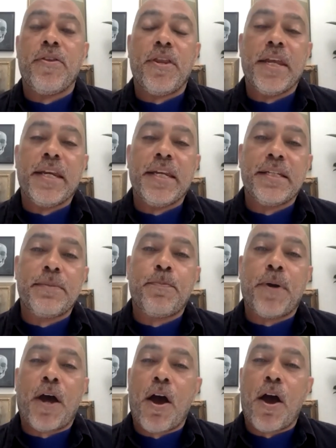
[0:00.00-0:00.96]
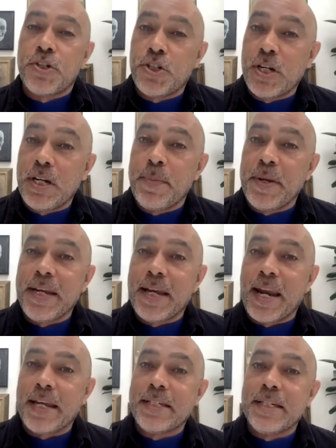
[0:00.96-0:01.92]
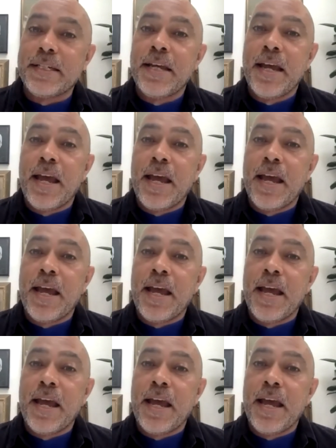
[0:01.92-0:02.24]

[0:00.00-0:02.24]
It is partially being collected